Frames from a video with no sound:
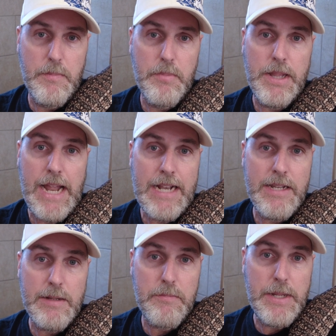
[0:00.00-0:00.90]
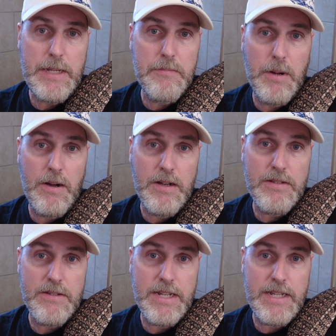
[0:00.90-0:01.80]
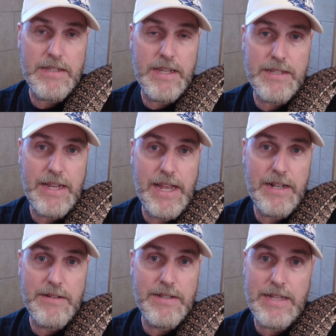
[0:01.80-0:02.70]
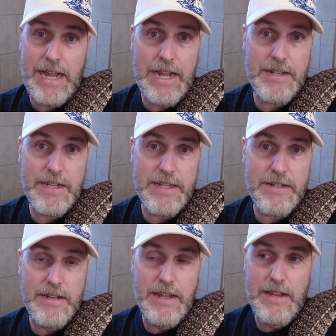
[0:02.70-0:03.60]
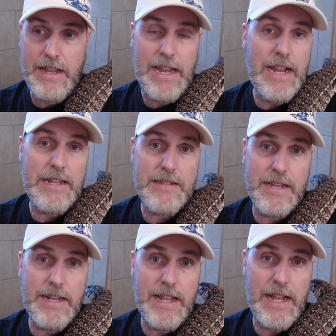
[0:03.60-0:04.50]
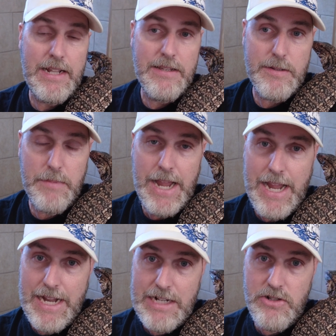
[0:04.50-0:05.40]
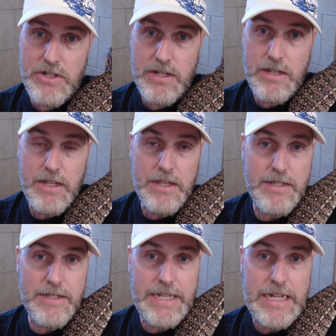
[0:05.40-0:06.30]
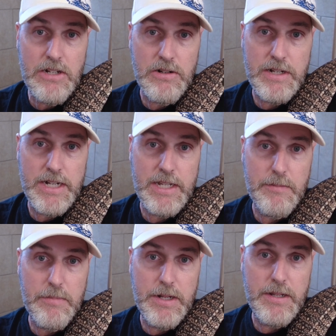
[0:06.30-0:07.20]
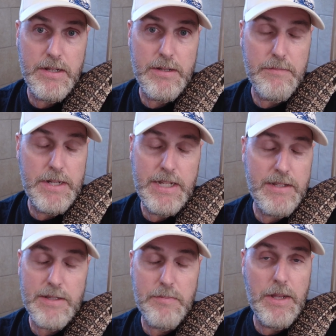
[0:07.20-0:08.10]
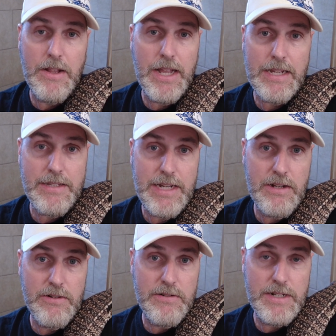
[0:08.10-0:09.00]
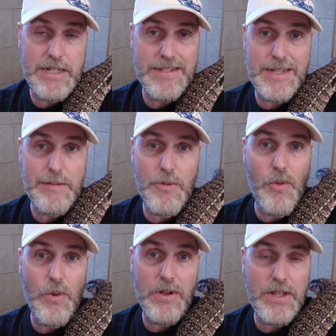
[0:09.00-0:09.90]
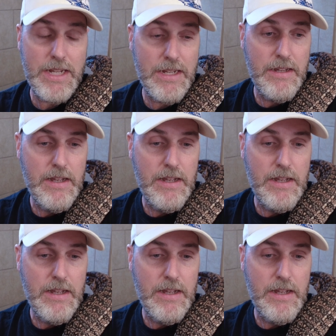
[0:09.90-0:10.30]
planting peat moss, and it says it had sand in it, and it said it had some aged cedar in it, but it didn't smell like cedar. It didn't seem oily,